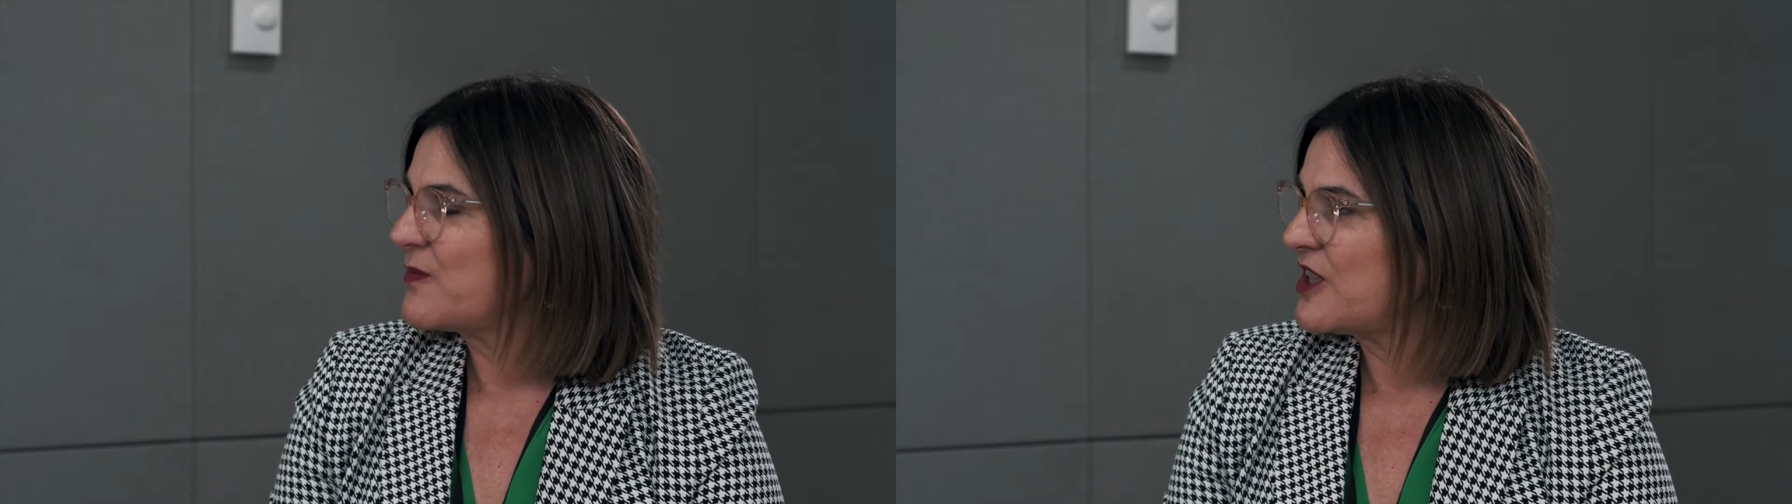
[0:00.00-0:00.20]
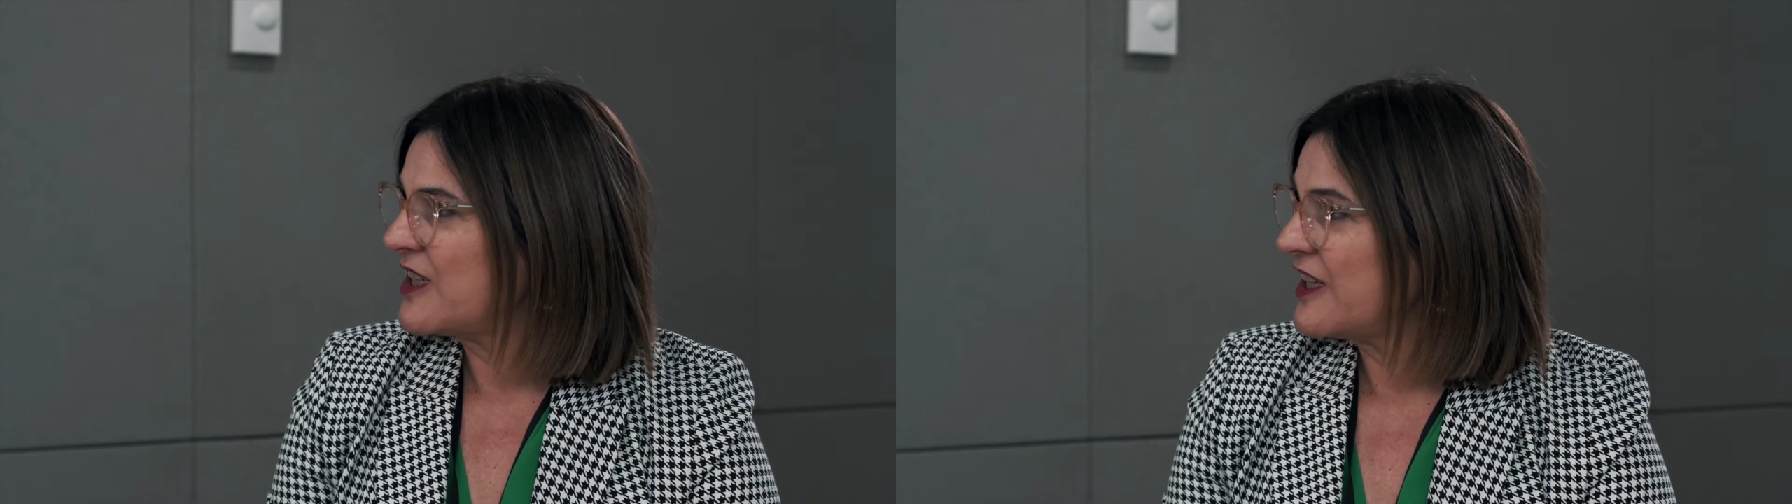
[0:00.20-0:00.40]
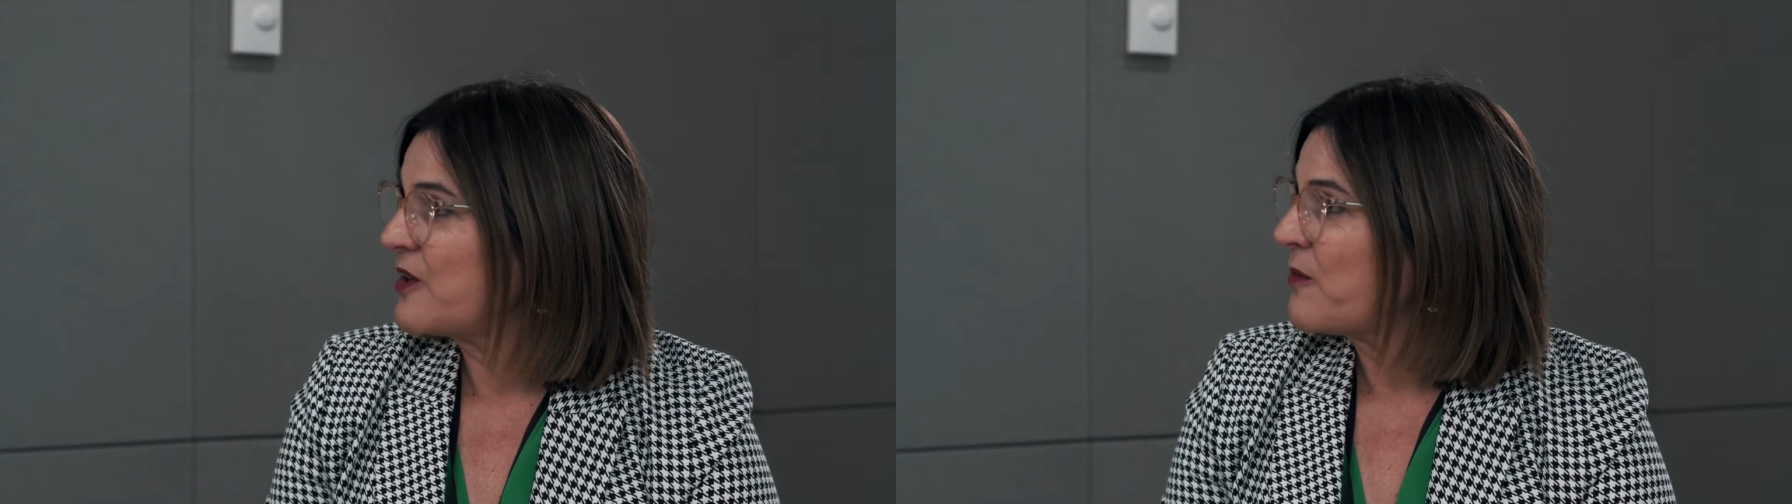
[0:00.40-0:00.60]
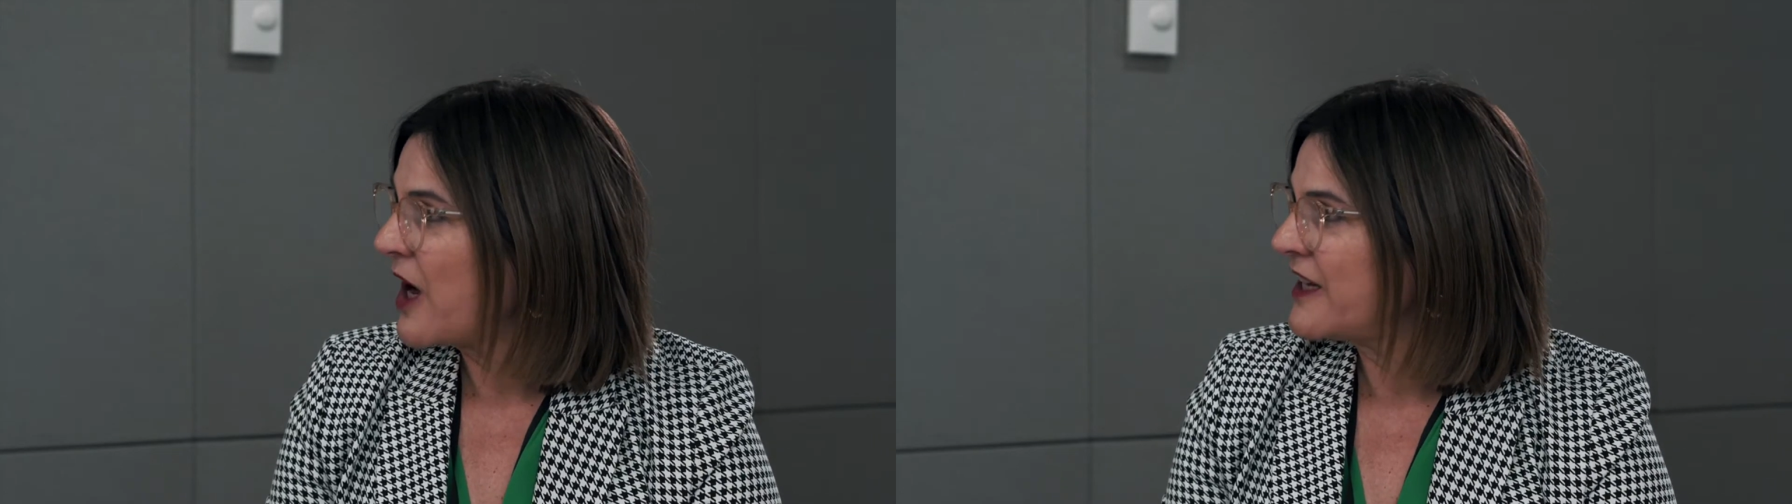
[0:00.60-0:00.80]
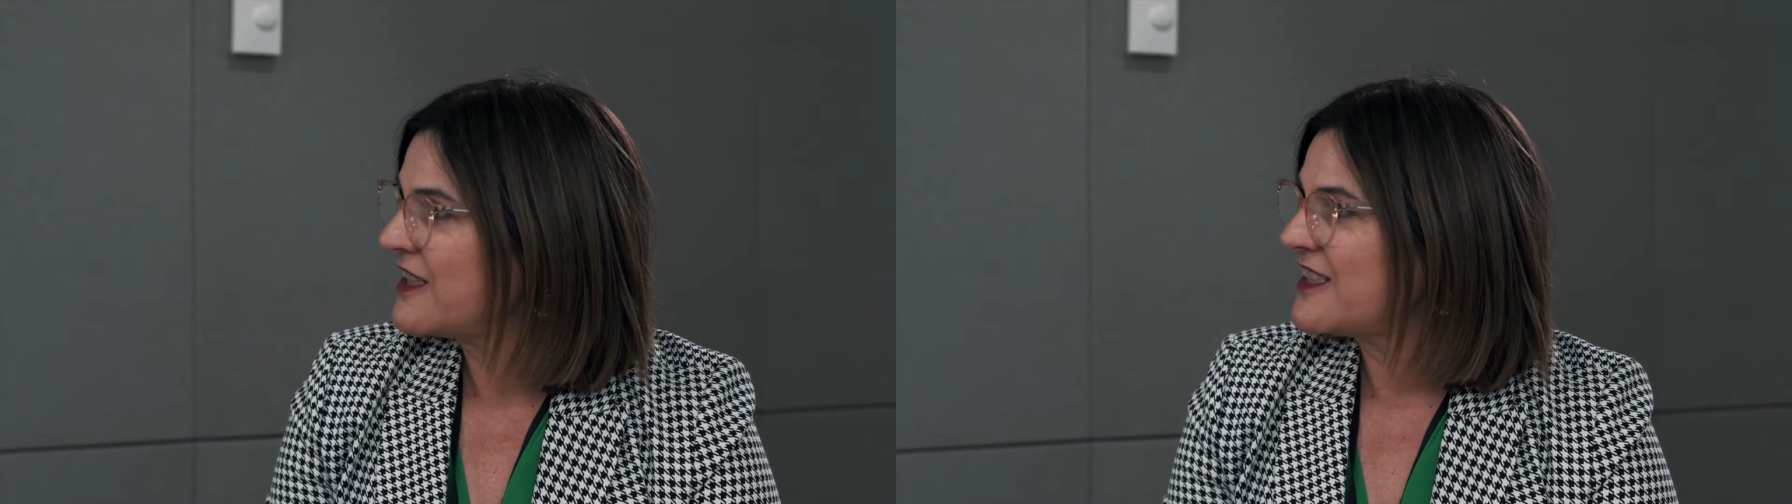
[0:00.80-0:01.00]
particularly the
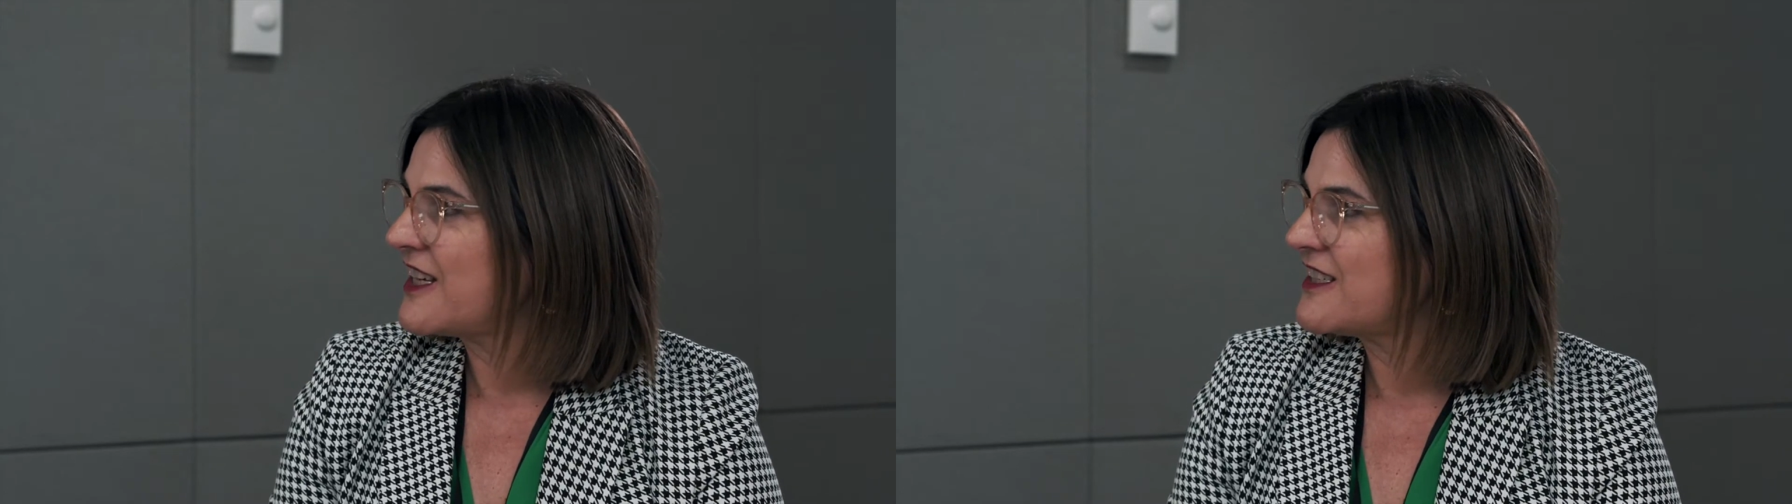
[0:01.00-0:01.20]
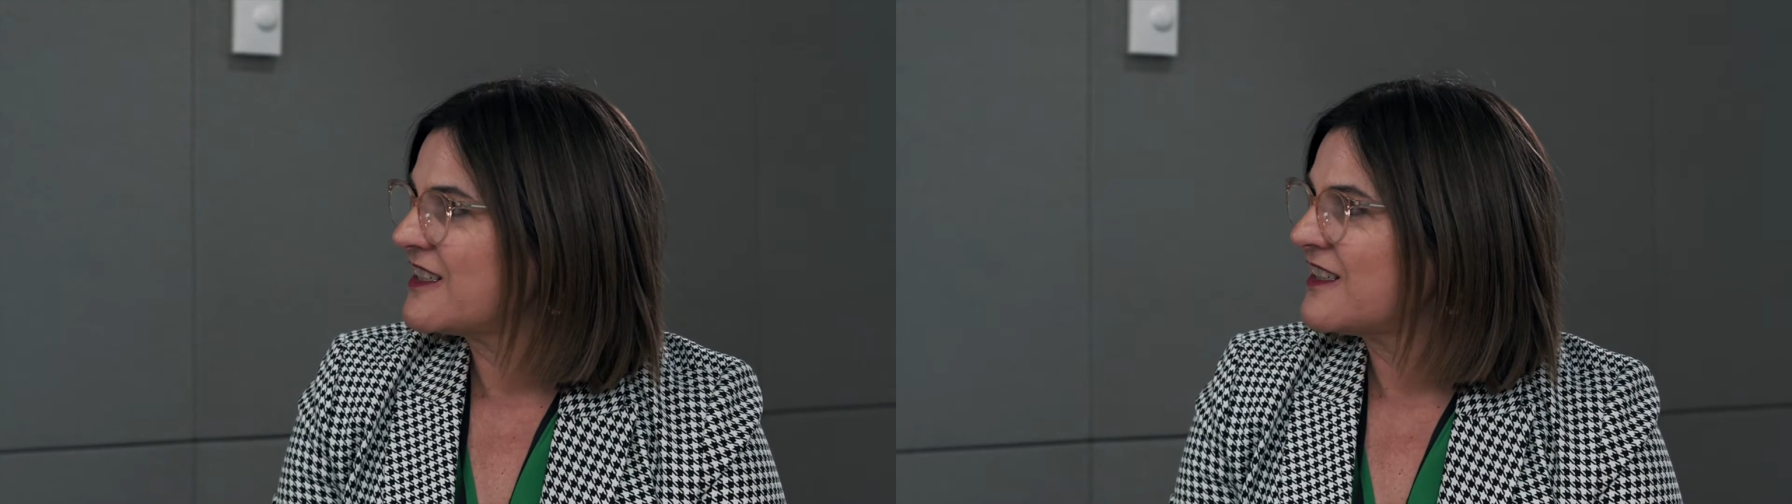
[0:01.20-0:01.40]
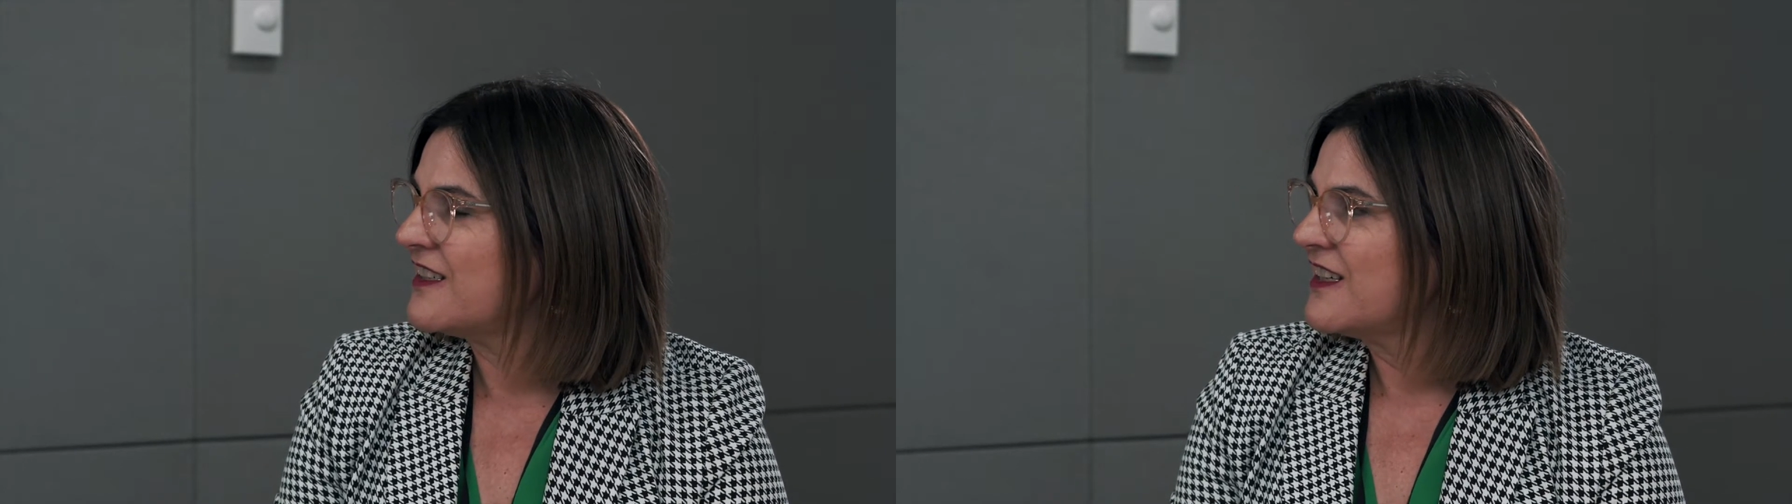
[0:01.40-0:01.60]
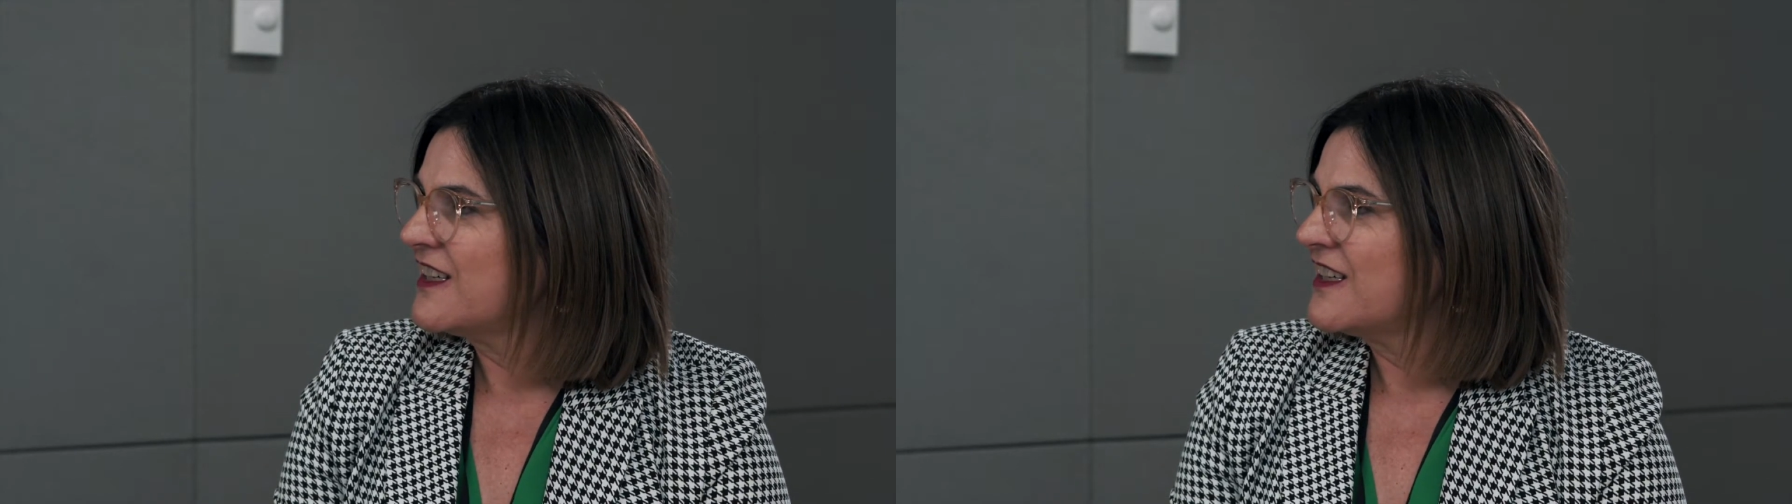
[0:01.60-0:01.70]
mining sector,